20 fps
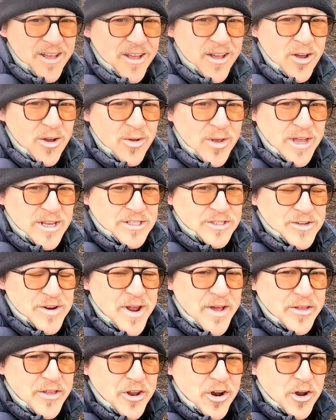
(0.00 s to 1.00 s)
Okay, so
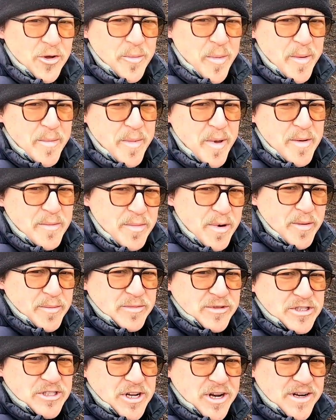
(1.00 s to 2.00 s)
now that all my bed
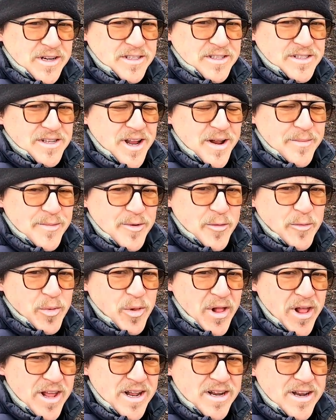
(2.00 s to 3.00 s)
prep is done, it's time to
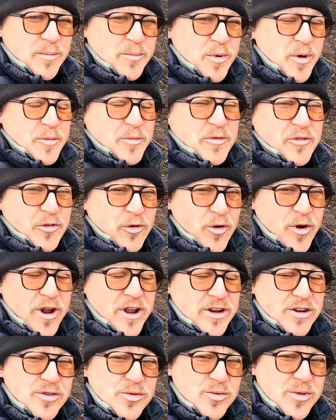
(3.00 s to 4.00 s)
plant. But before
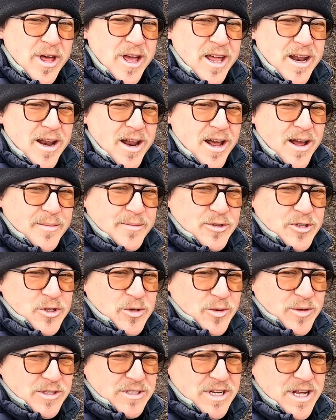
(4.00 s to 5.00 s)
I do that, I'm just
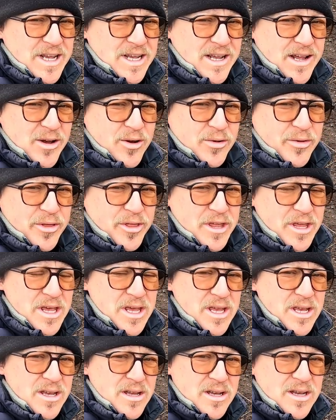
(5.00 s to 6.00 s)
going to take out
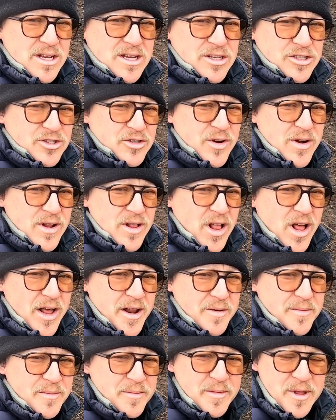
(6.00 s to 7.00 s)
the string
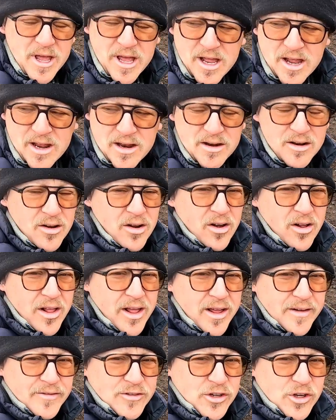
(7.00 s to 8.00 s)
line, and all
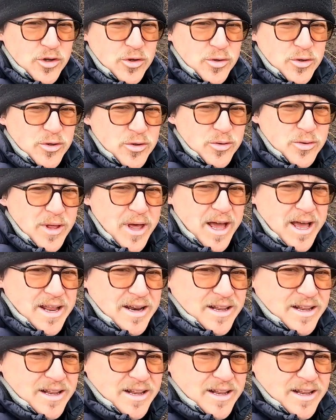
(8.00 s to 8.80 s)
I have to do that